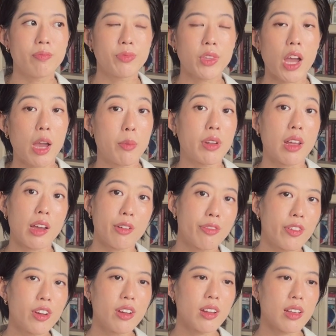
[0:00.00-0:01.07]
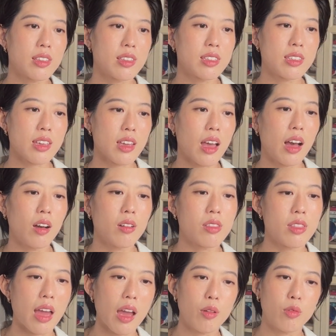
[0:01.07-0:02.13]
time and effort, and seeing how
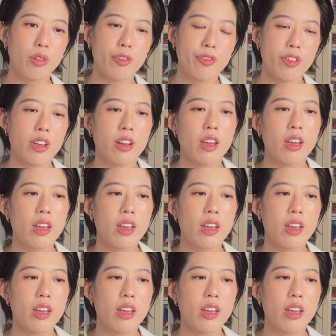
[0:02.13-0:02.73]
that would fit